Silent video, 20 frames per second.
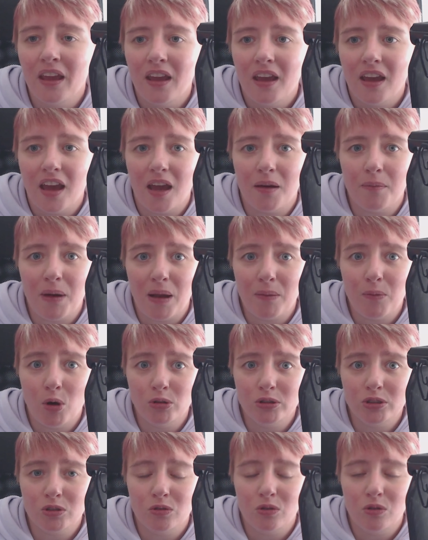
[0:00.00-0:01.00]
I'm
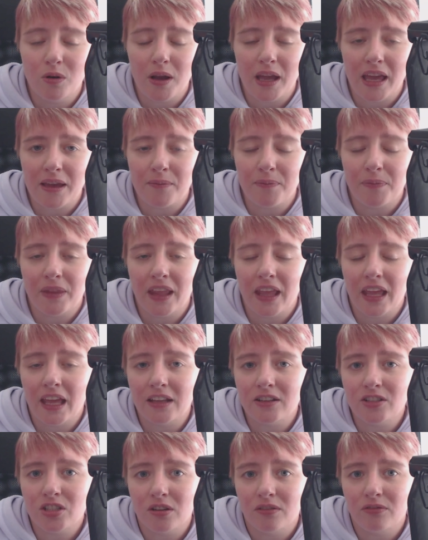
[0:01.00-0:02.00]
also
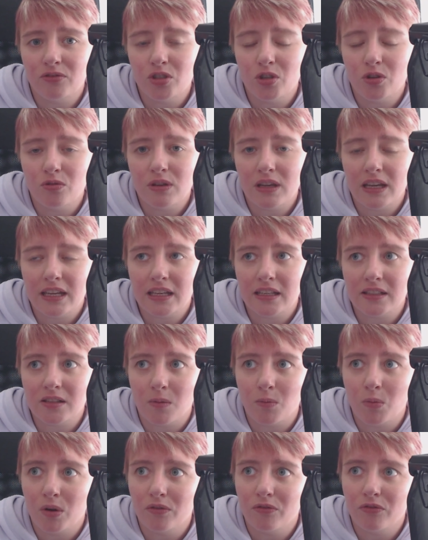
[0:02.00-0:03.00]
interviewing
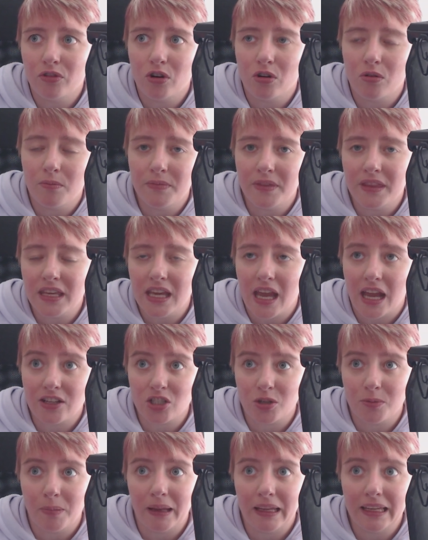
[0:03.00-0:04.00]
someone from the
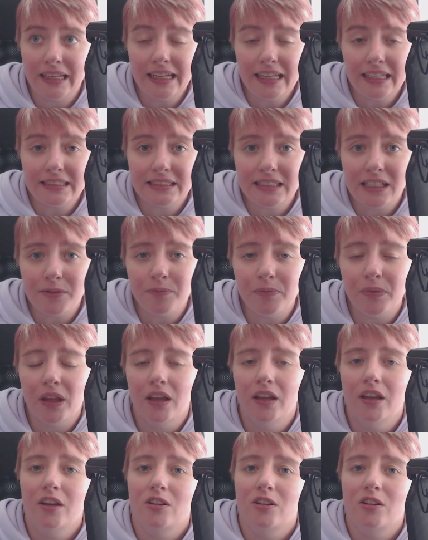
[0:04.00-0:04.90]
Azure Migrate team.